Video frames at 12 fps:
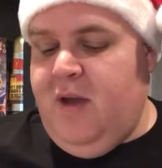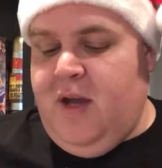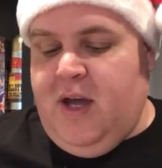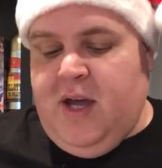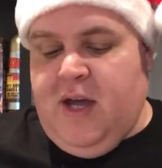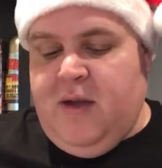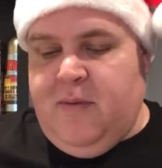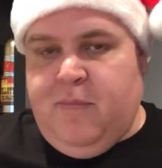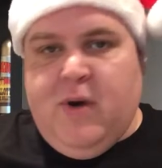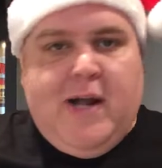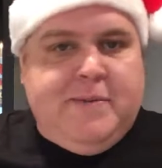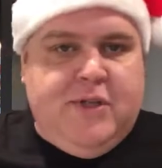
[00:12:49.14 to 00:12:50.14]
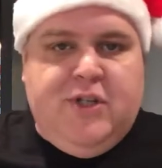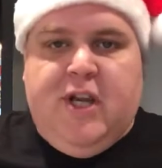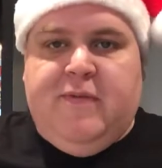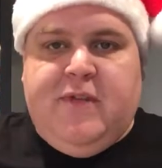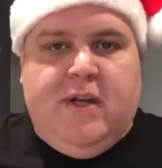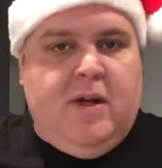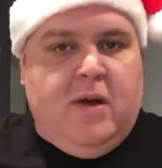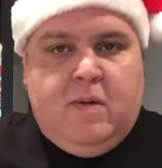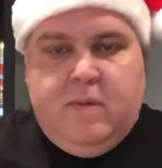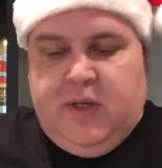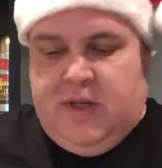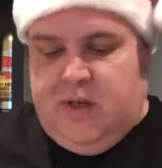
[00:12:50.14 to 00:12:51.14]
Props to Jeff Dino.
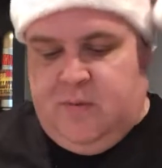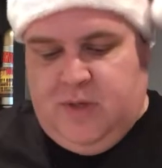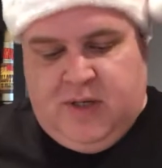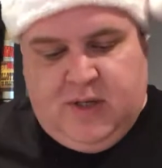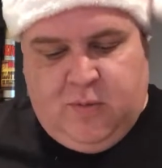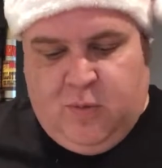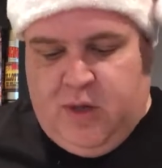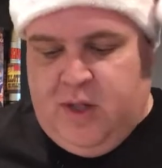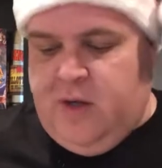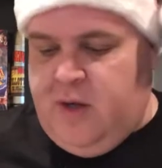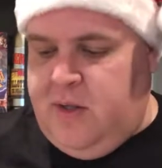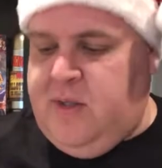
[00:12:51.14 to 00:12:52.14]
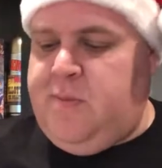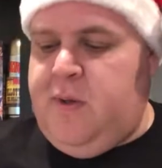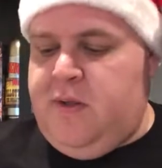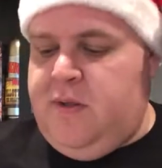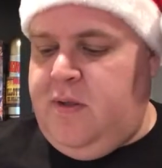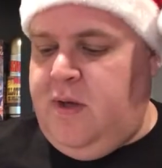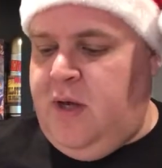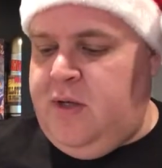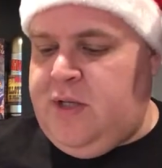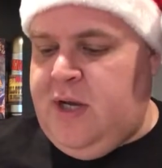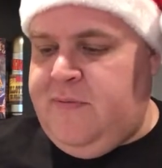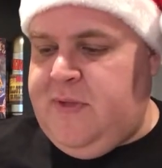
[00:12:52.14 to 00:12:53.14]
You did really good this month,
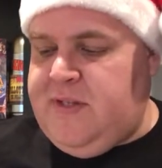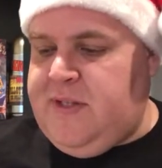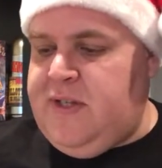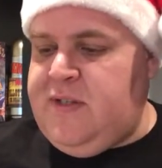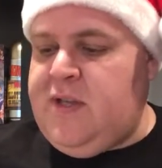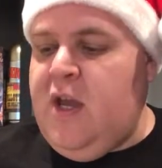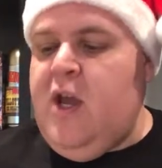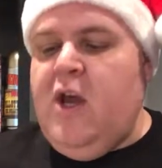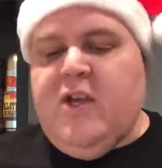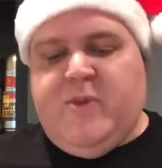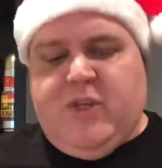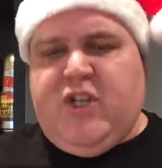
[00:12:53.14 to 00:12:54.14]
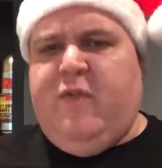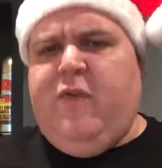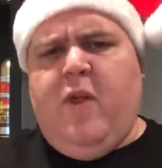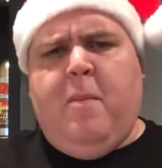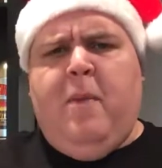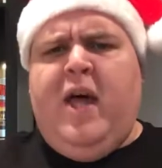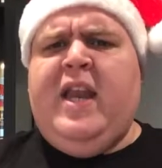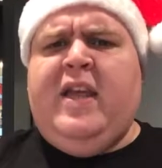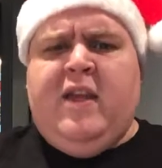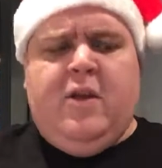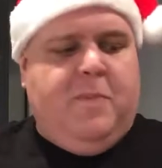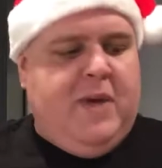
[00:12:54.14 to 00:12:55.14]
Jeff. This is, especially for the money
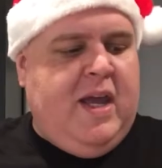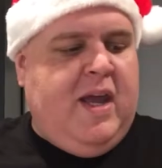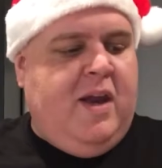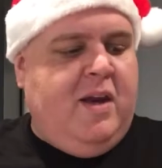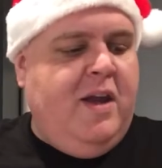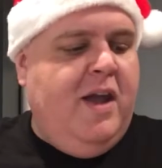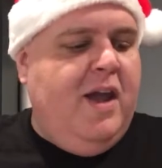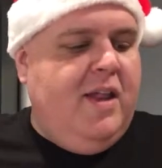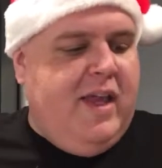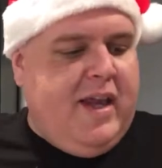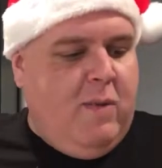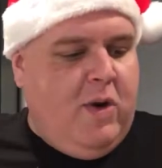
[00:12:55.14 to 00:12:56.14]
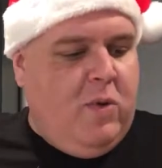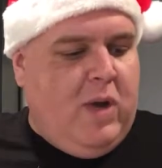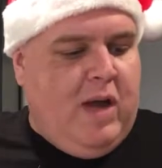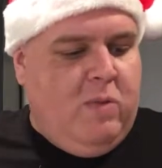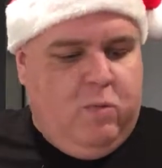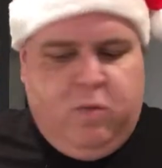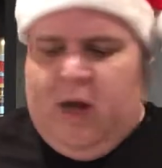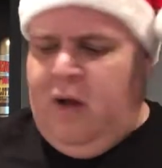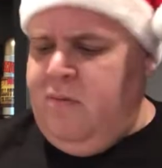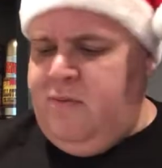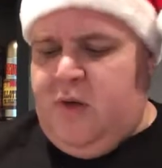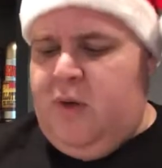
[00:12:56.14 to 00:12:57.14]
that you're paying. Like,
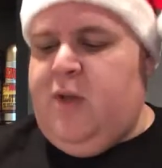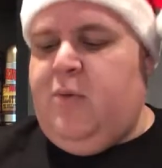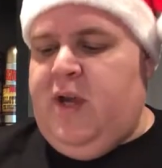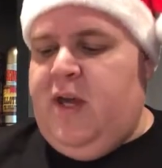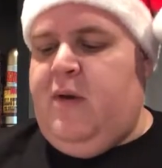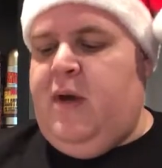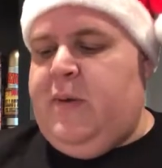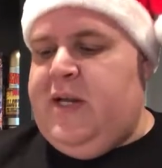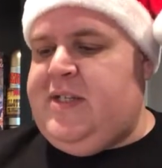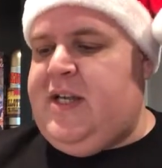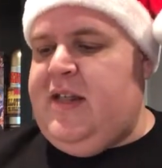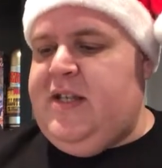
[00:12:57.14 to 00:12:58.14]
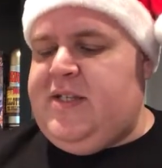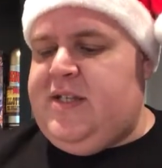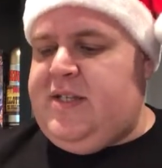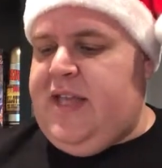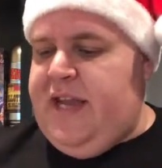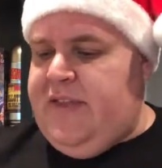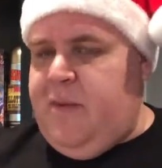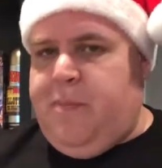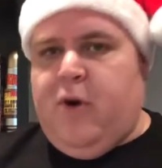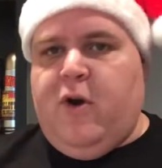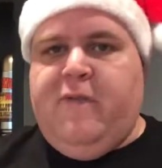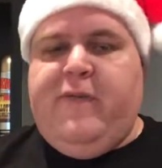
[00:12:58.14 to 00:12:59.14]
I'll totally reiterate what I said. This is like the
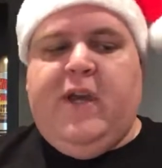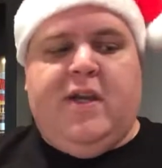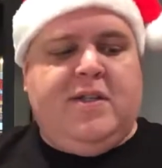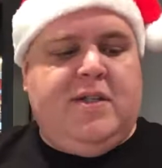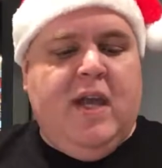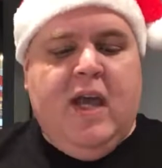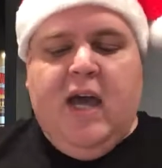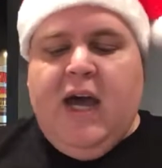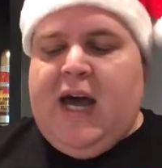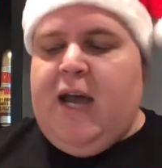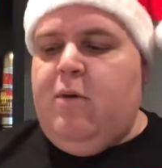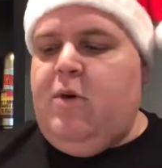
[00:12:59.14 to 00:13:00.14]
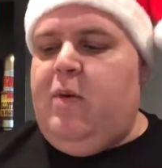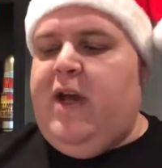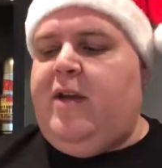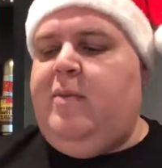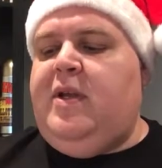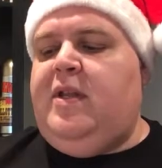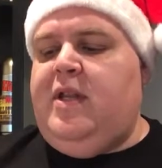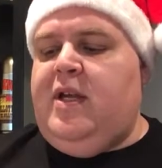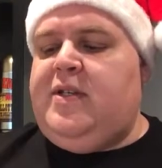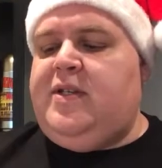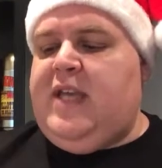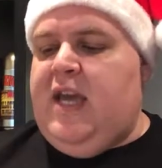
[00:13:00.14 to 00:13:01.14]
perfect, I would recommend
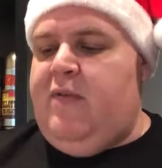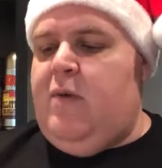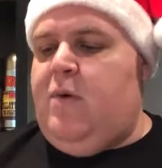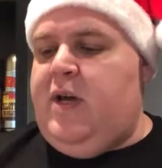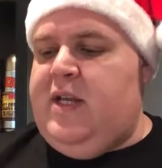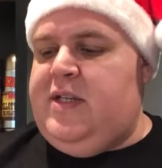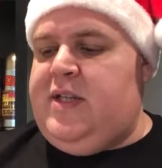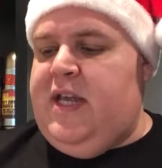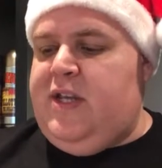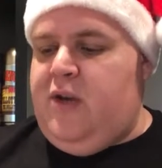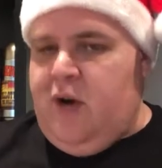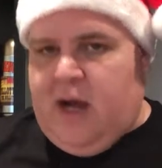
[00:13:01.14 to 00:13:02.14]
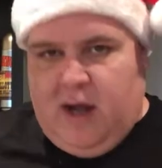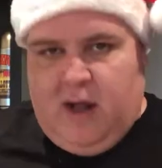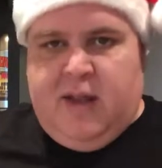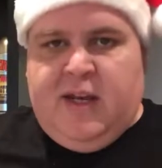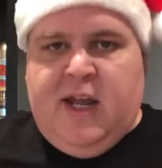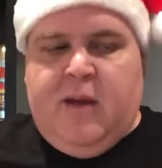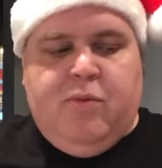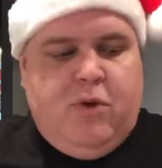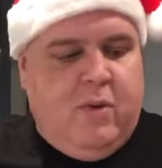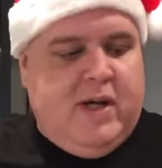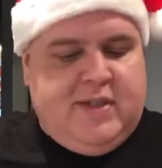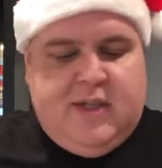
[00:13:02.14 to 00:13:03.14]
this to everyone as like your holiday
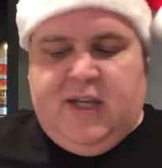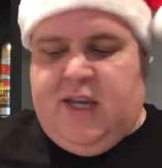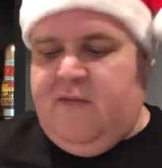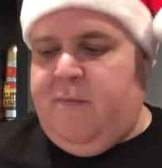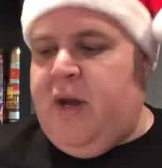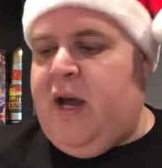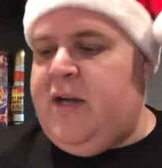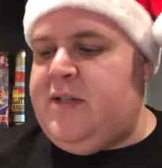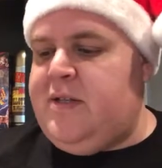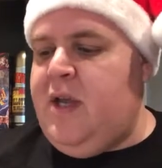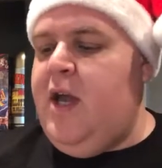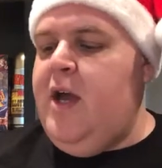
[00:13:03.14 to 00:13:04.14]
pro wrestling gift box